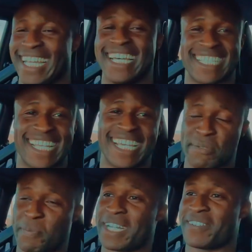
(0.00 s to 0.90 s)
This thing
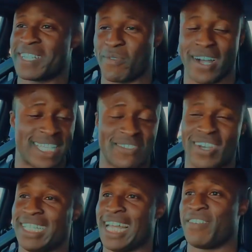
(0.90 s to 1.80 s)
is pretty responsive.
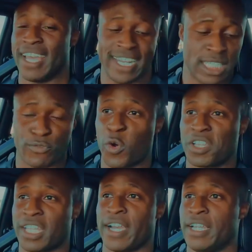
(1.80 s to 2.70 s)
I love it. And this is 4th gear.